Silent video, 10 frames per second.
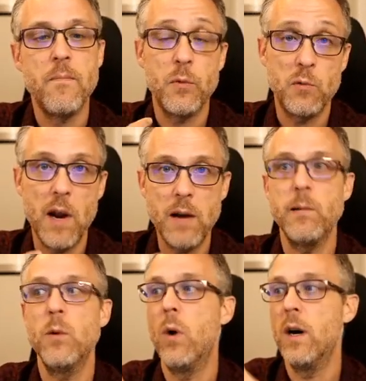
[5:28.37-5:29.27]
for
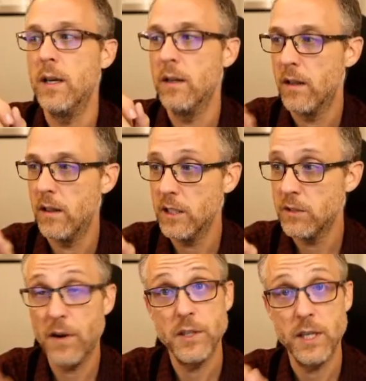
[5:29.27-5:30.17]
every one, this
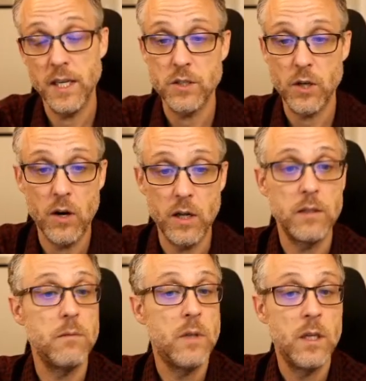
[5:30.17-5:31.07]
function gets called.